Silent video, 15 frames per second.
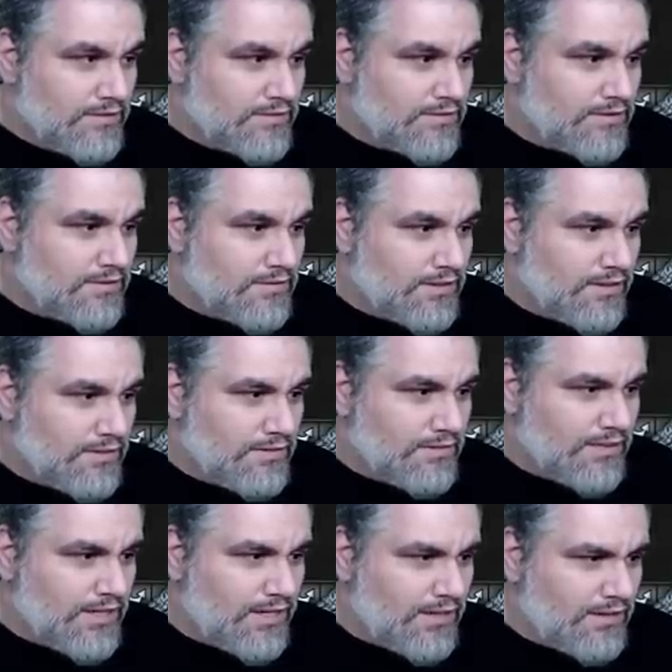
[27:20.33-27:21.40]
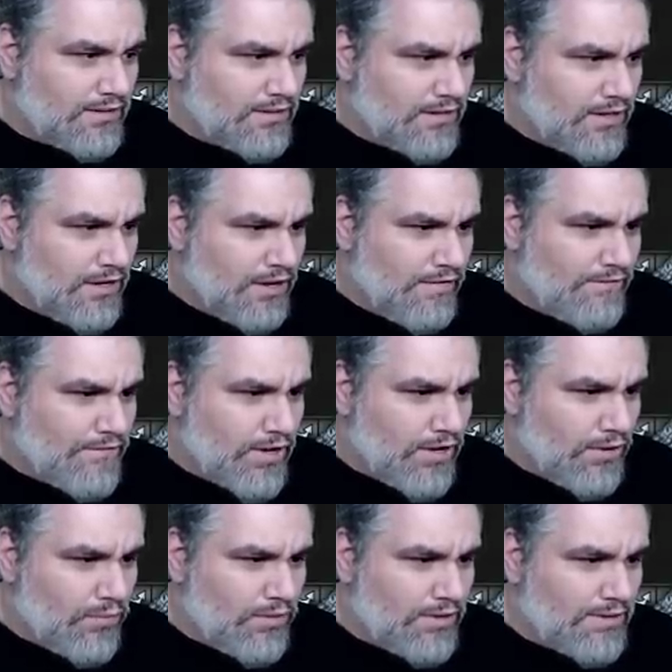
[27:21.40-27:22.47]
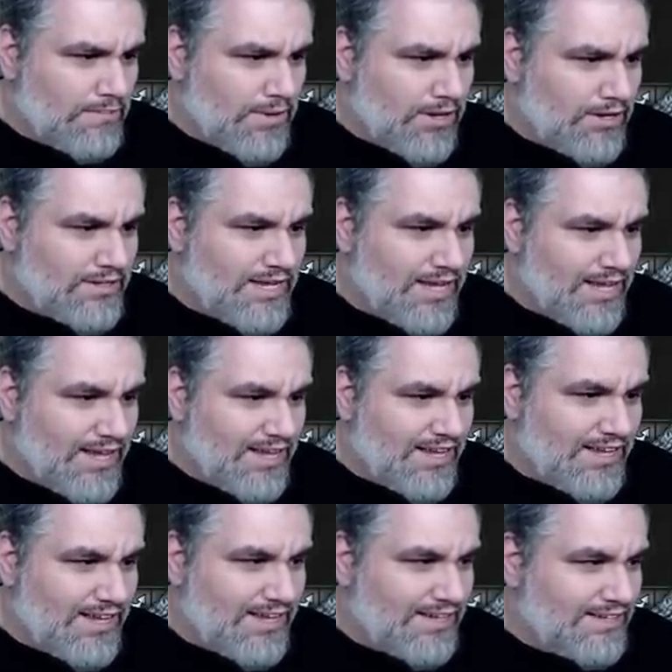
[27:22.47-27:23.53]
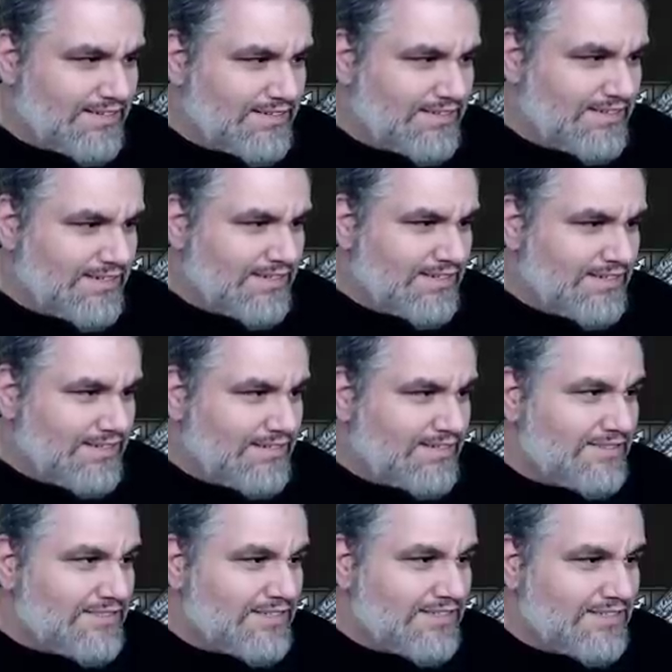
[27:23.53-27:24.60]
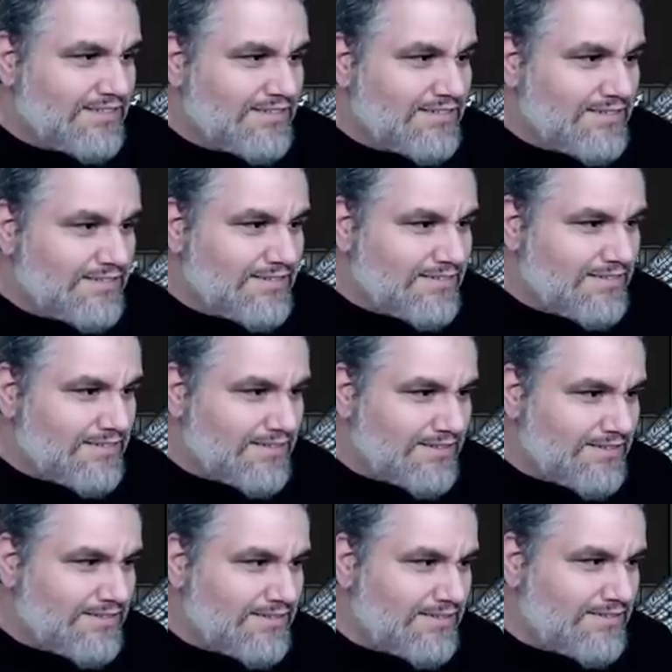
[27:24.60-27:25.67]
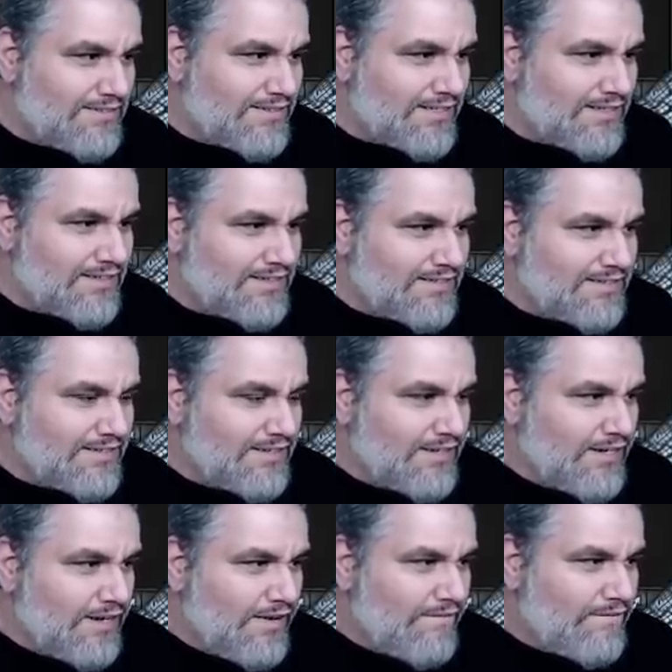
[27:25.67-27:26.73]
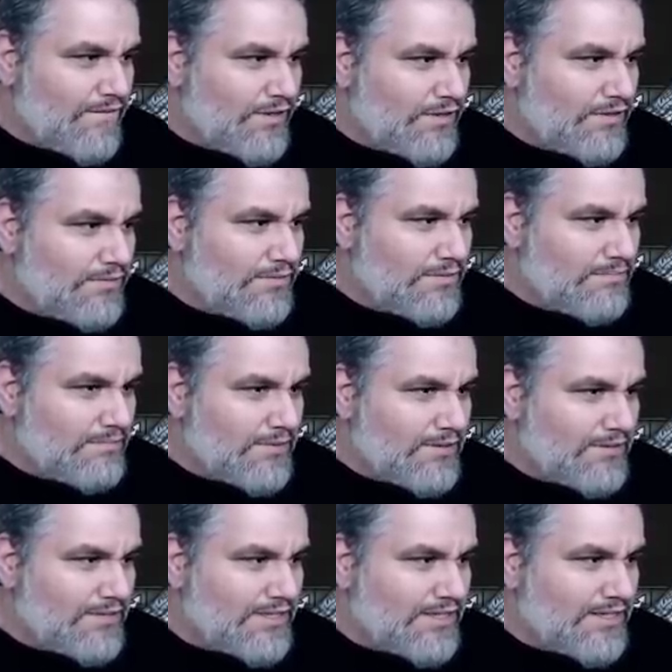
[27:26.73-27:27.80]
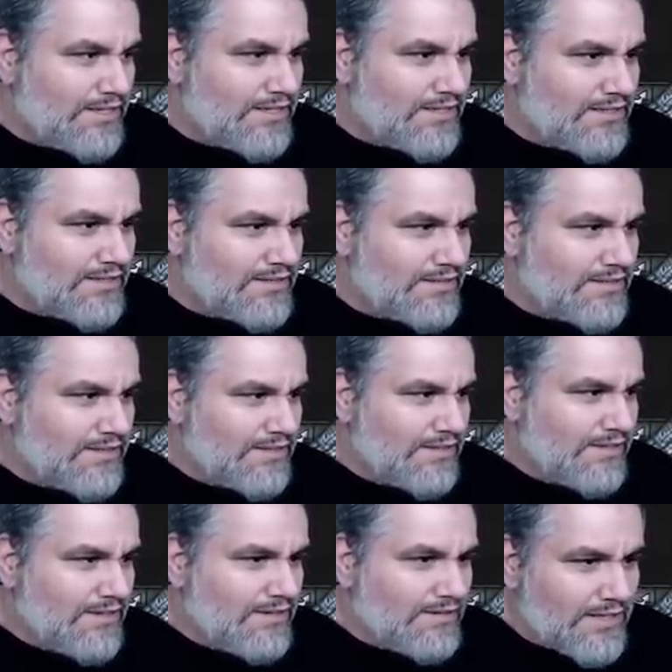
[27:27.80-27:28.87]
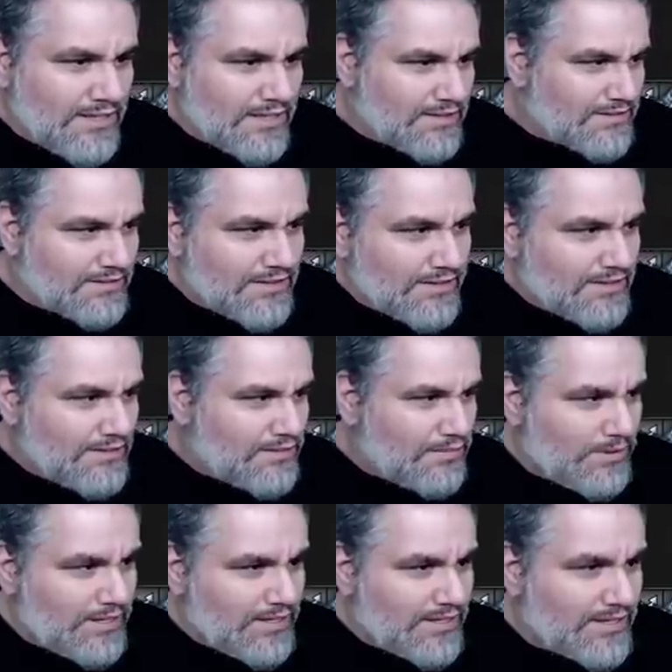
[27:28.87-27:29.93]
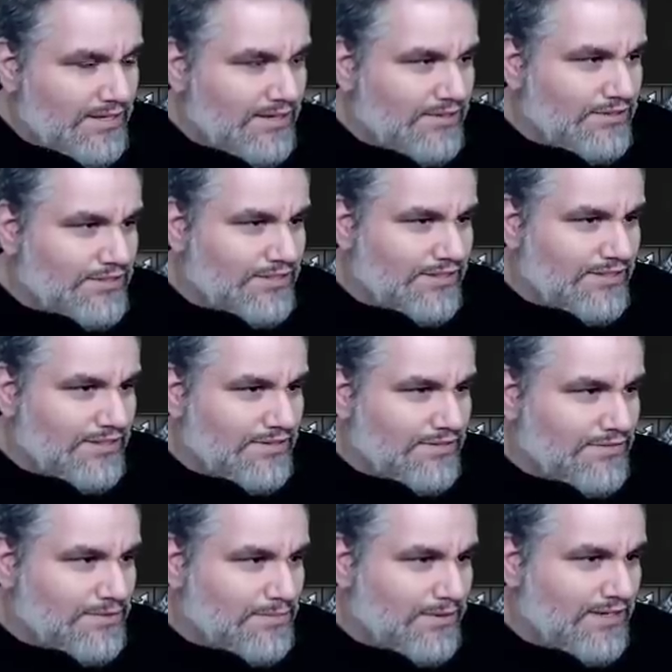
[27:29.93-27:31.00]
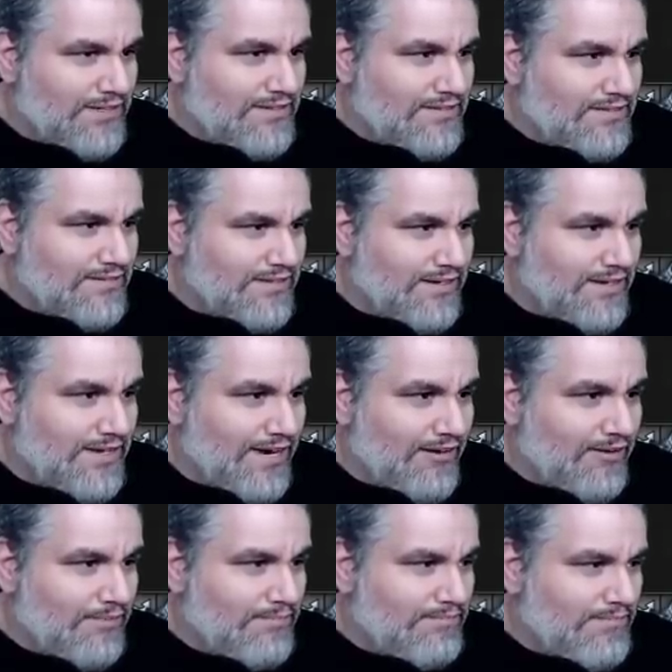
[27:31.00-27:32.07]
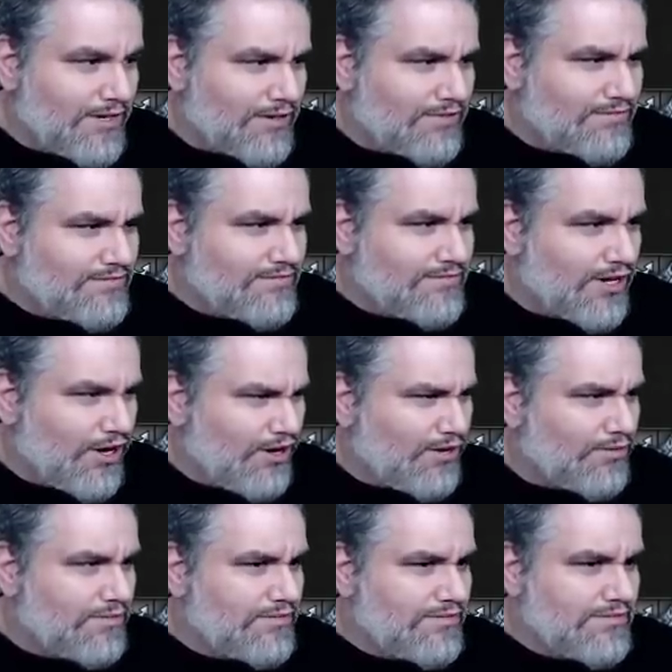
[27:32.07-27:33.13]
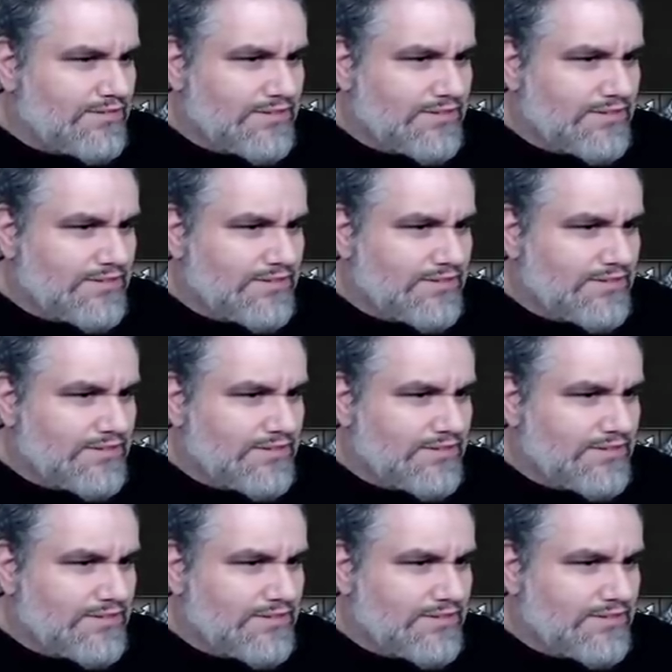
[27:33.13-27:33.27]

So hold on for one more day. and you hold on for one more day? Things go your way. Oh, they're just going to do in response. They're going to necro. Oh. Oh.